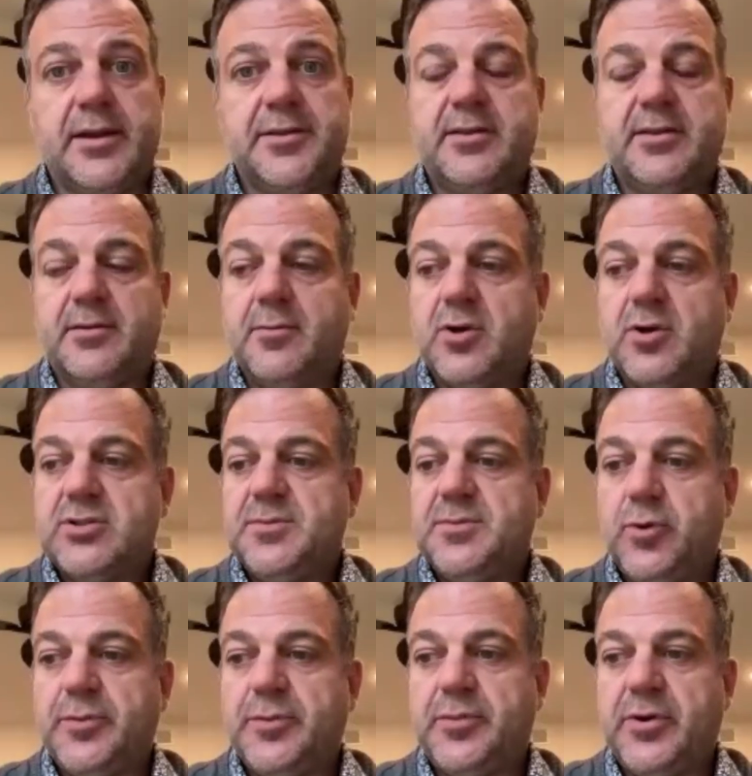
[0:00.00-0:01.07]
Yeah, I think the
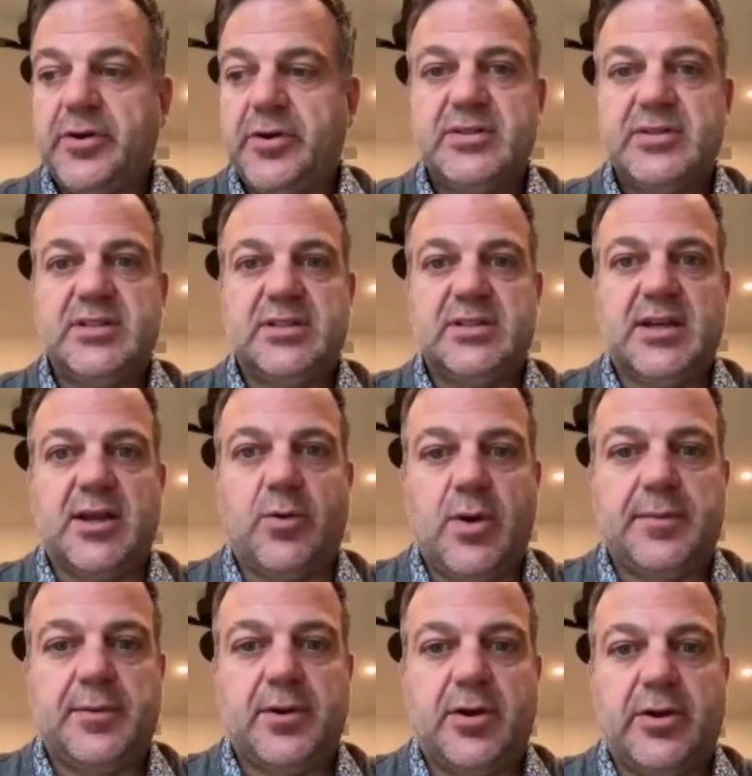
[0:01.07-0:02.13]
most important part of this
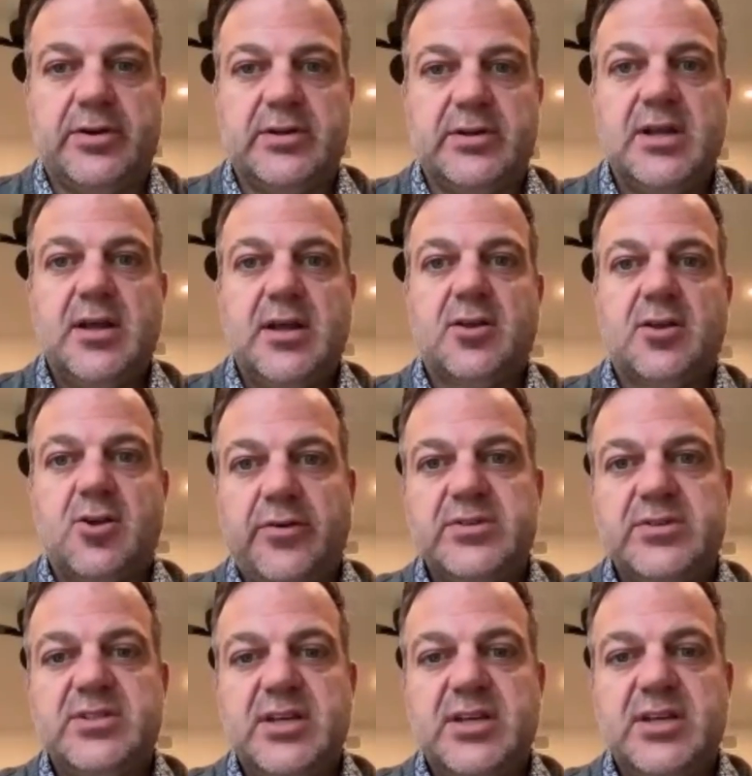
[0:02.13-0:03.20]
entire webinar is the
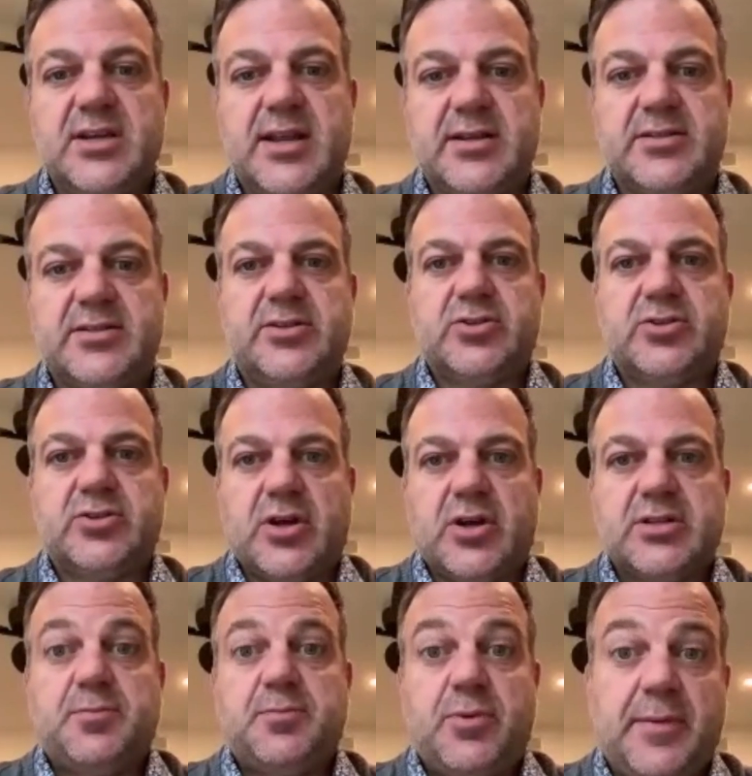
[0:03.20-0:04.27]
conversation has to
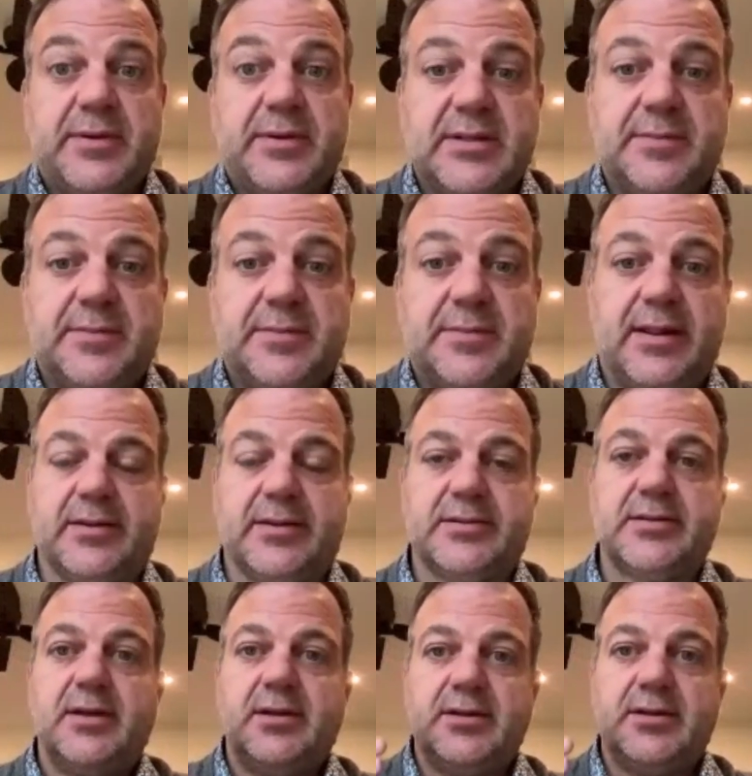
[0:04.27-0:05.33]
start pretty much something like
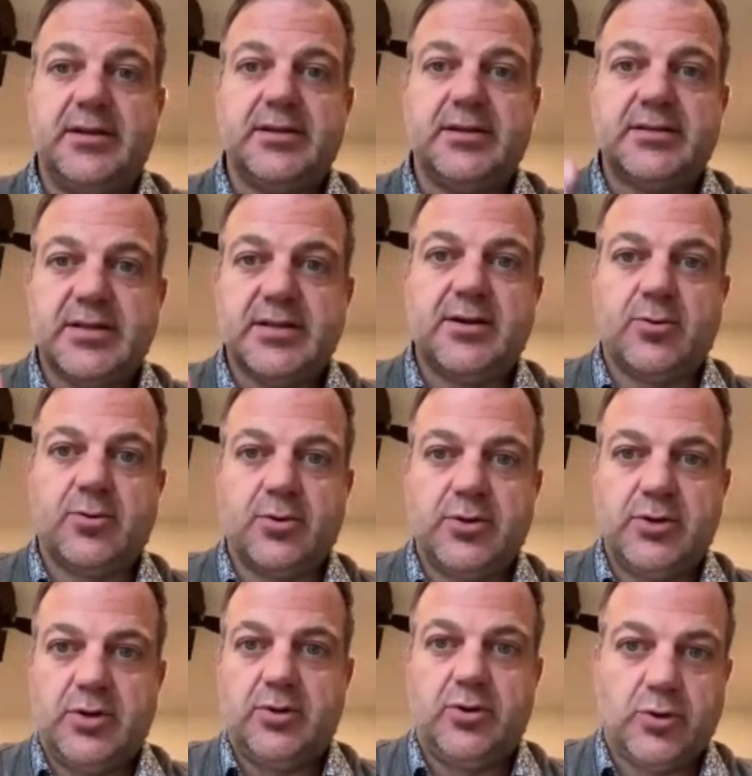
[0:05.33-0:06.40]
this. Dear son
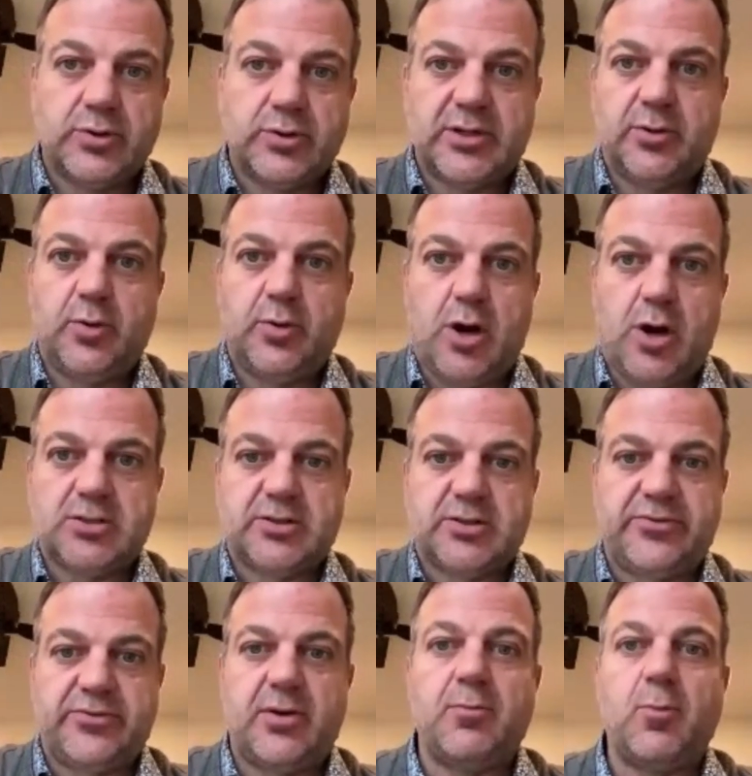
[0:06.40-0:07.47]
or daughter who aren't
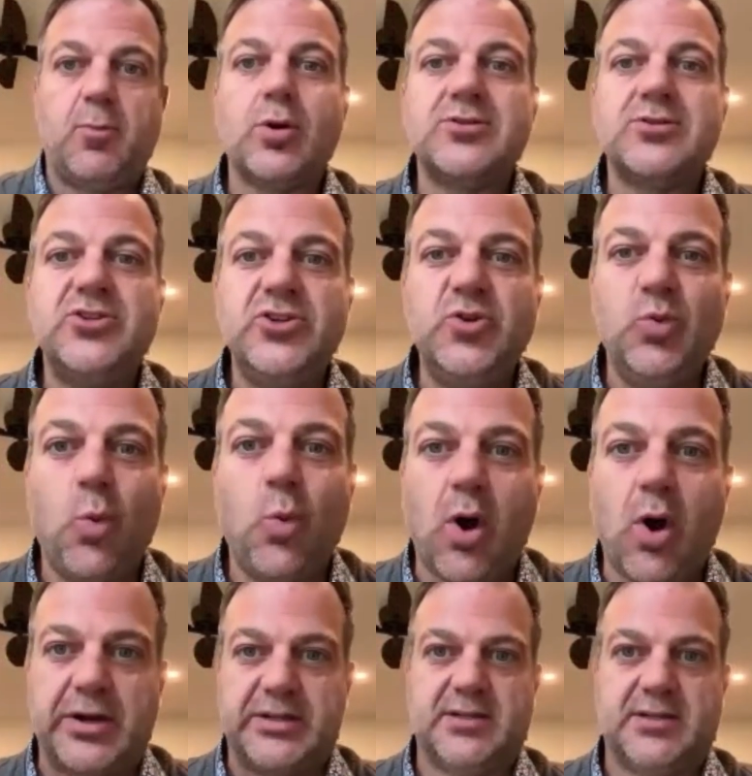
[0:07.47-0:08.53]
on farm, what do you
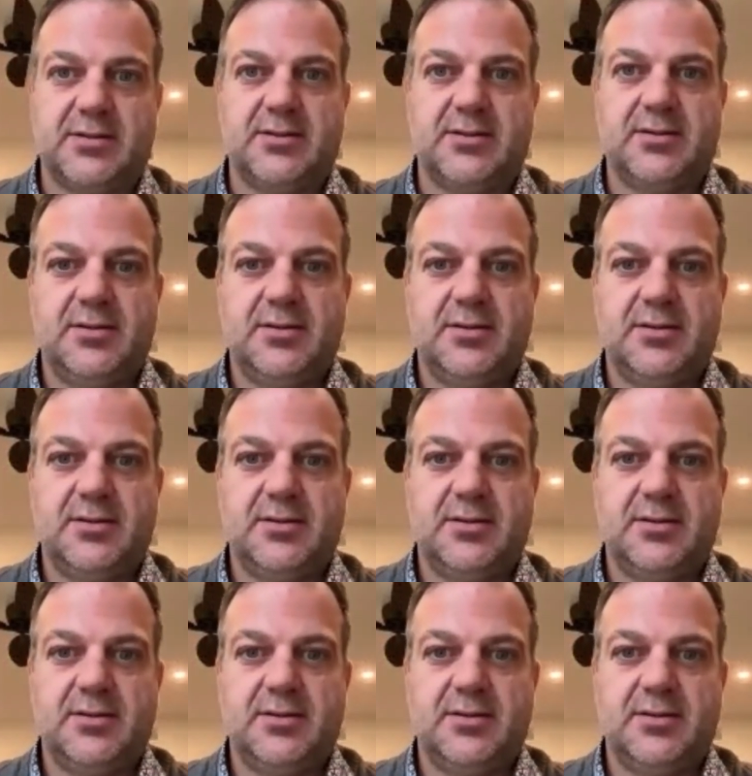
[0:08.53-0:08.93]
want?